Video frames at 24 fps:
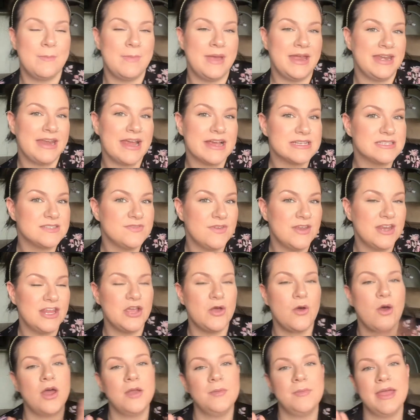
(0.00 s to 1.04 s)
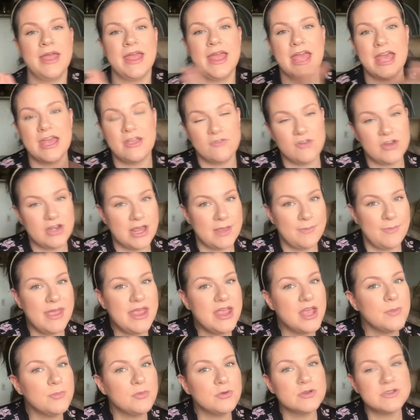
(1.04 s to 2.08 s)
my next video on my everyday
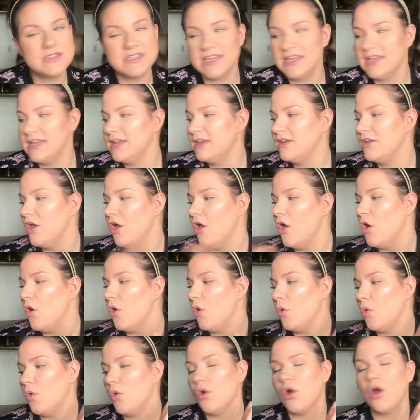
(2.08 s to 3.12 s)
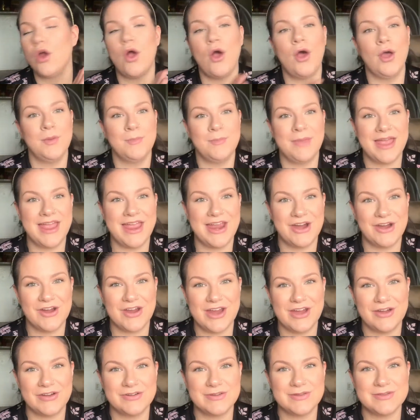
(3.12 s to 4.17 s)
makeup routine or on my hair
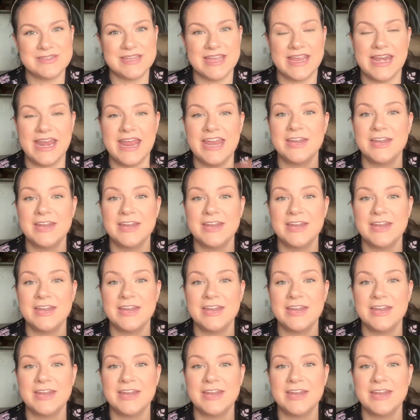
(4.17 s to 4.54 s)
care routine,